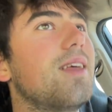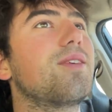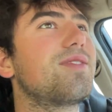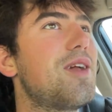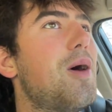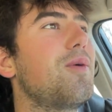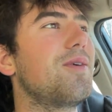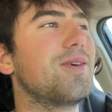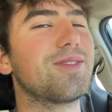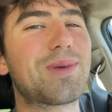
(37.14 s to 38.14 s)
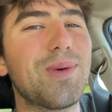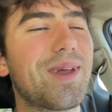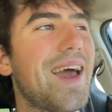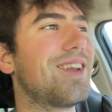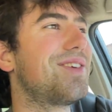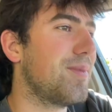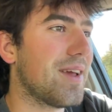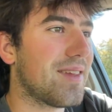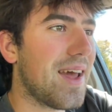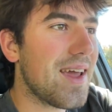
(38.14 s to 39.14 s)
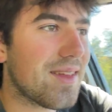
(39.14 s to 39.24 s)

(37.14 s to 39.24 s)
in the snow. It was a cool catch. But yeah, today